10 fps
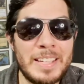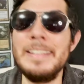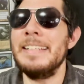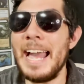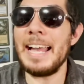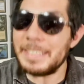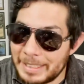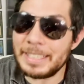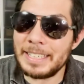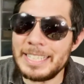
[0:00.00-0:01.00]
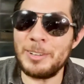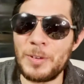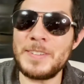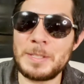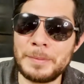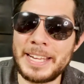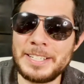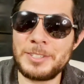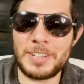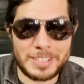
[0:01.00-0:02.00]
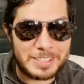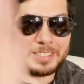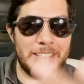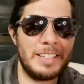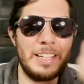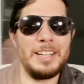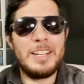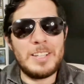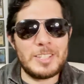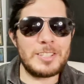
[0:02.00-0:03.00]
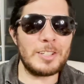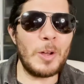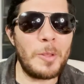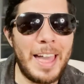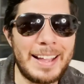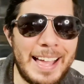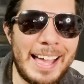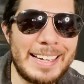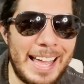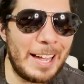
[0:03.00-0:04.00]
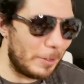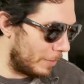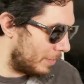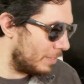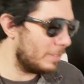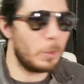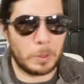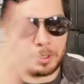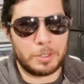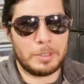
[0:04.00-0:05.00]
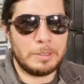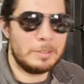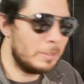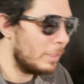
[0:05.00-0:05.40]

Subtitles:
yeah, you're gonna need to run some land destruction to slow that guy down, or girl,